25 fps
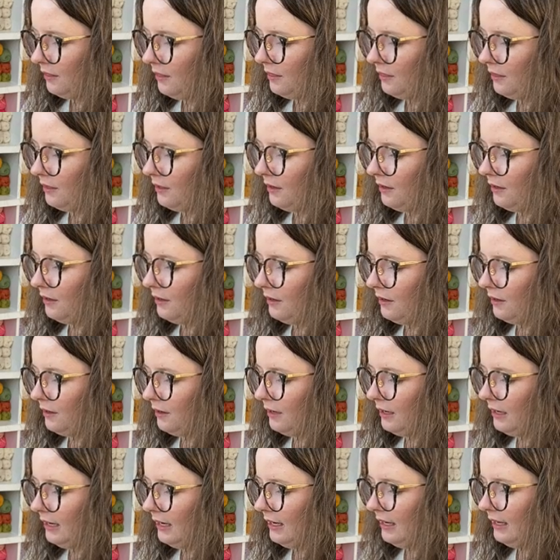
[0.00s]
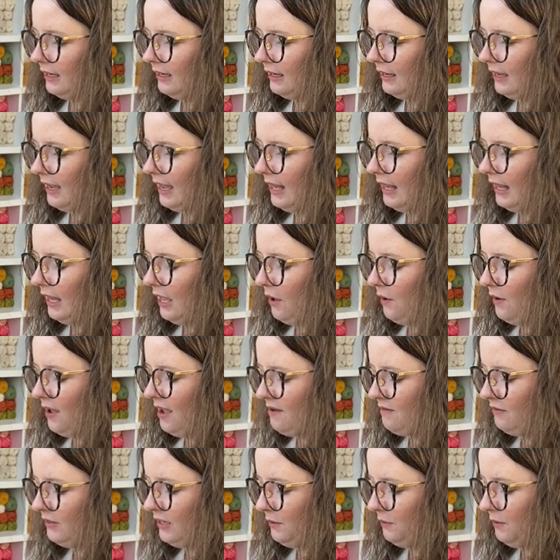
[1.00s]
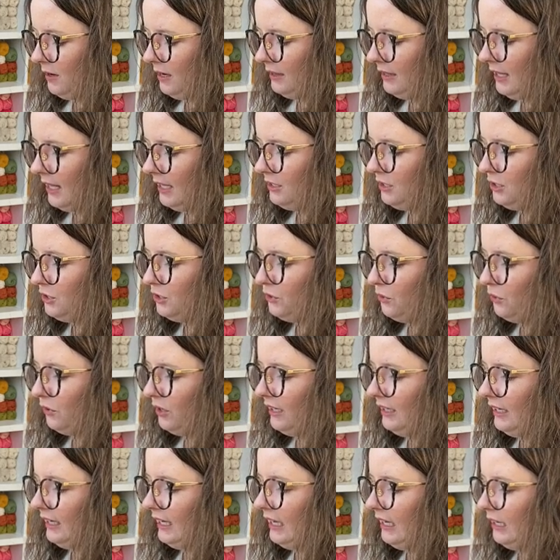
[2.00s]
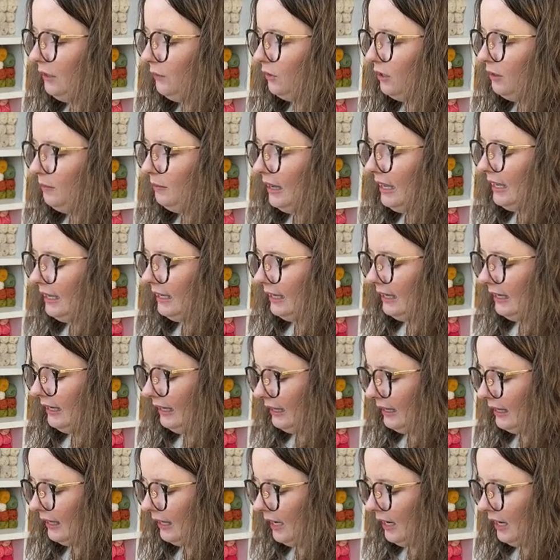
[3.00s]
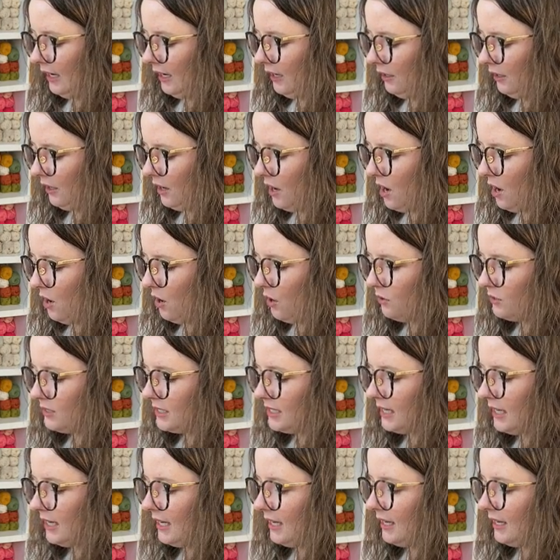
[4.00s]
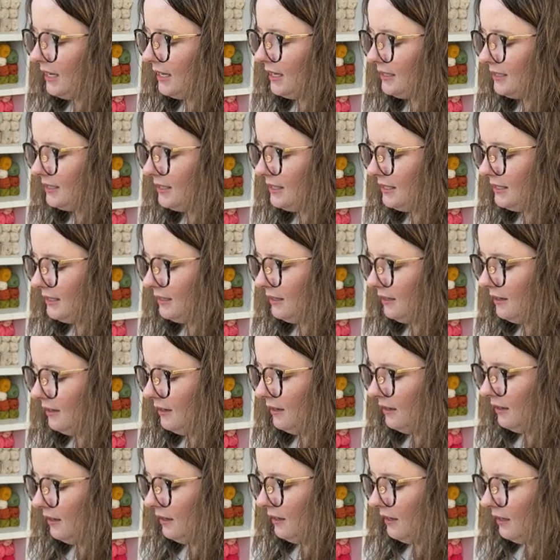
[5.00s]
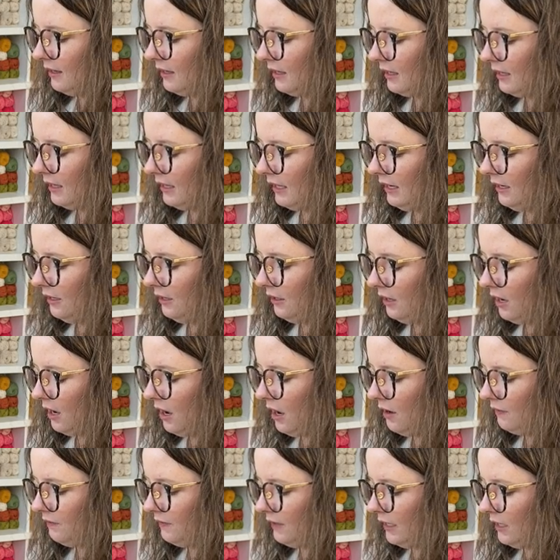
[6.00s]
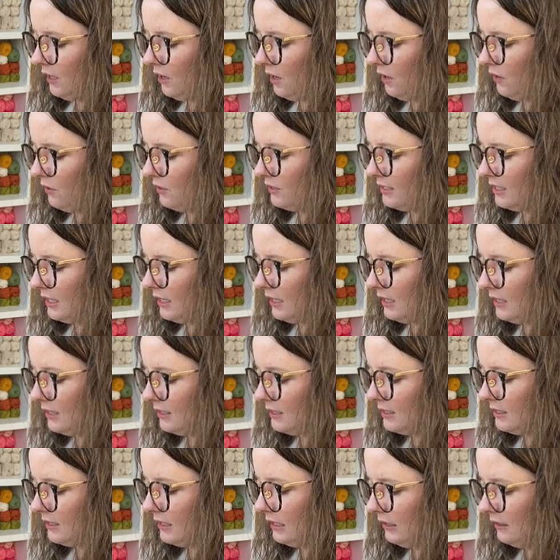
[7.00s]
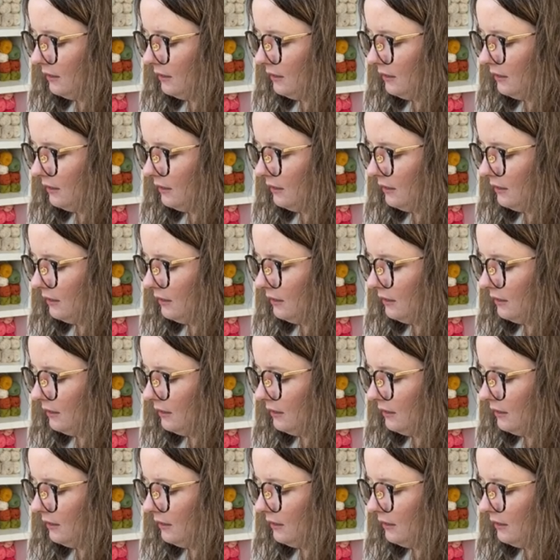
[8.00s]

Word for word: thirty. Hello everyone that's joining. We're making Claire cozies. Claire coffee cozies.